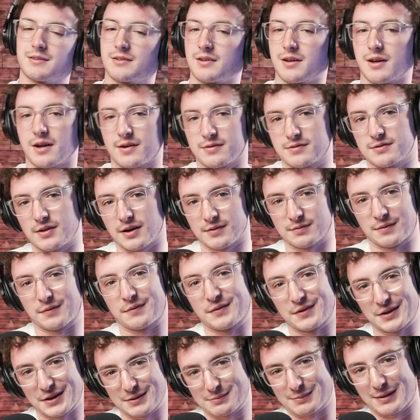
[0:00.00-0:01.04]
I have a
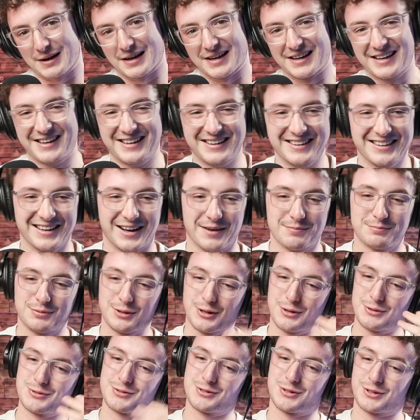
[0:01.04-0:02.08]
feeling my
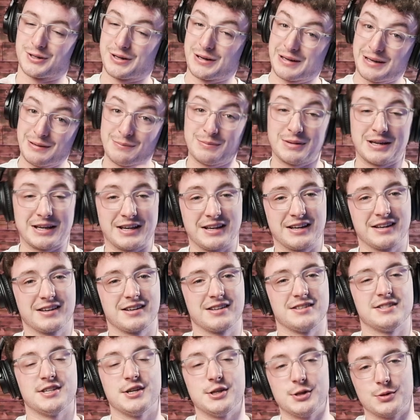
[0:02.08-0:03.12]
uploads are going to be
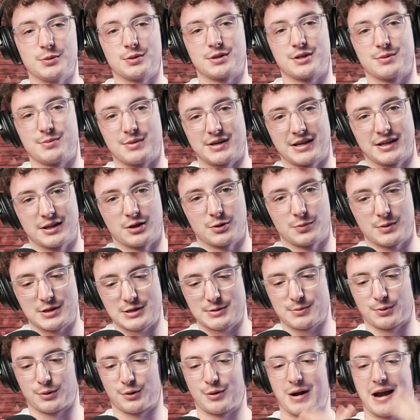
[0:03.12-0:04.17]
continuing to be a little bit
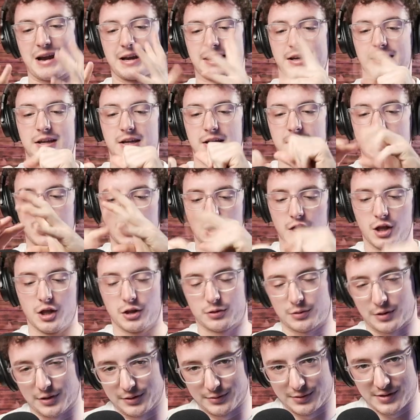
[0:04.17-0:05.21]
sporadic
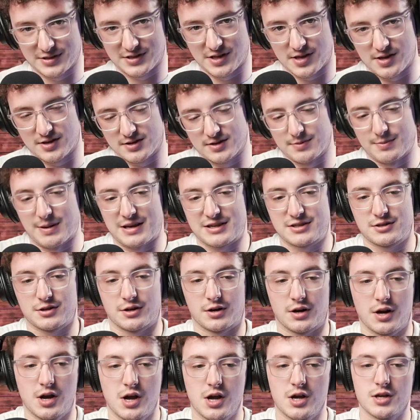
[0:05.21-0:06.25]
throughout the rest of the
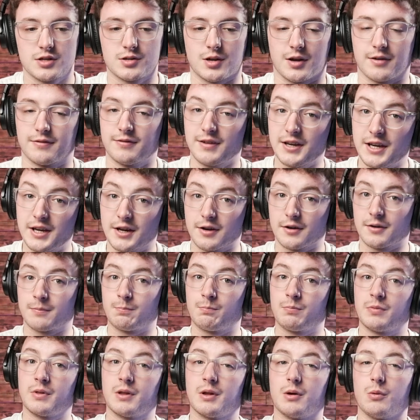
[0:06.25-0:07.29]
semester. So I figured
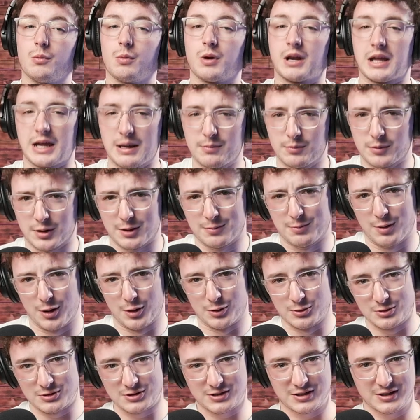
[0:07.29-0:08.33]
when I am going to
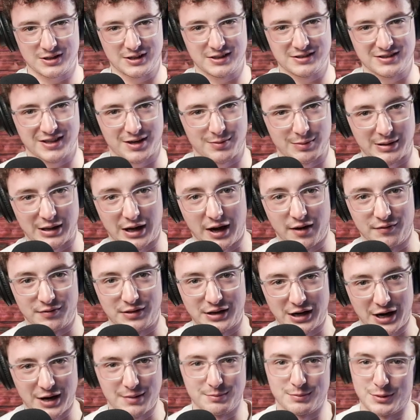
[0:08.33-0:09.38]
post, it's going to be of the
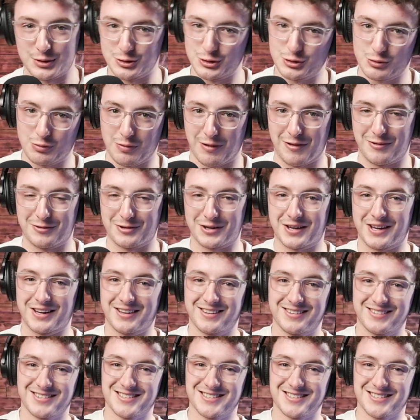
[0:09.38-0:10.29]
utmost quality.